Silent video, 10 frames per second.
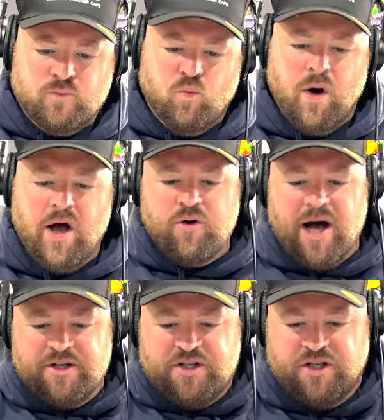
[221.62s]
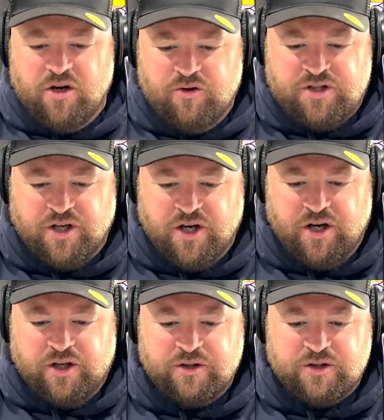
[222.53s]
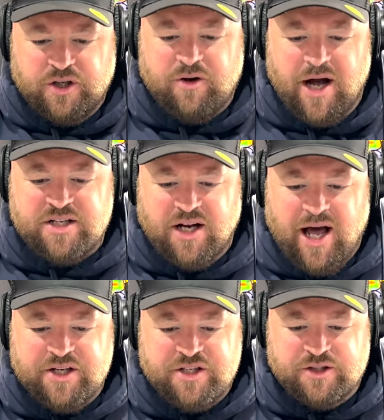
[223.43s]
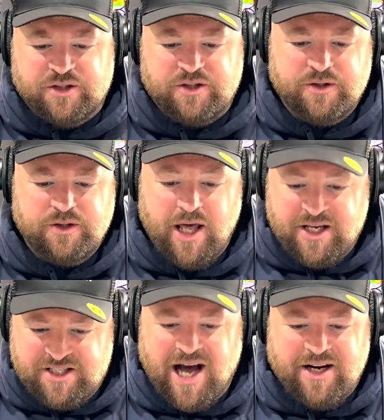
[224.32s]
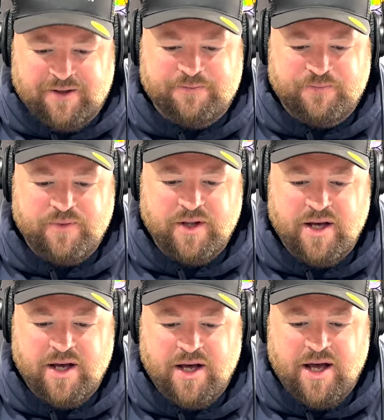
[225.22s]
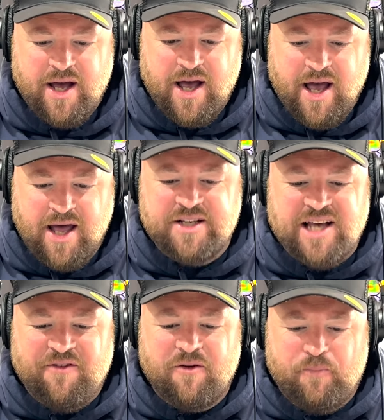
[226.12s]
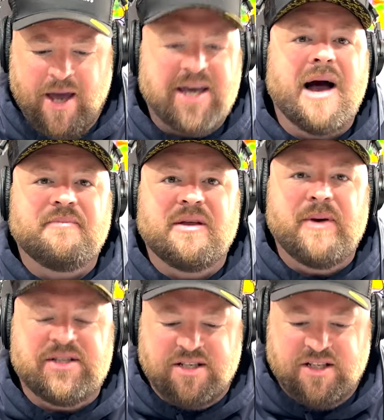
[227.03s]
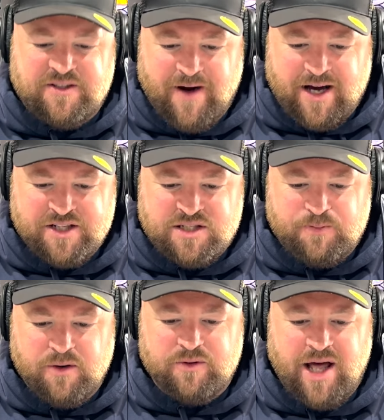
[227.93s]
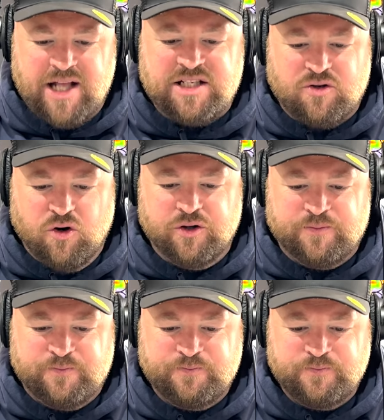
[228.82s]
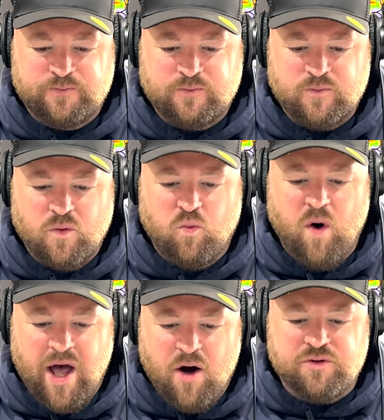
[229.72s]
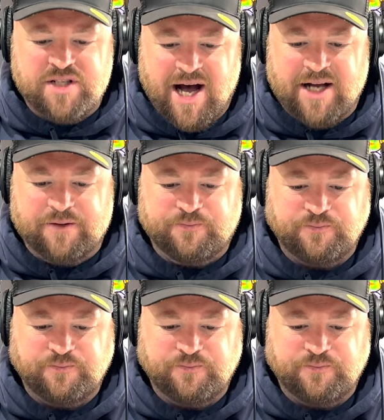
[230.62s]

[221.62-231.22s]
Well done to you, sir. Congratulations. He's done it. And he's even picking up the bits that he's fucking spilt. That's good. Well done.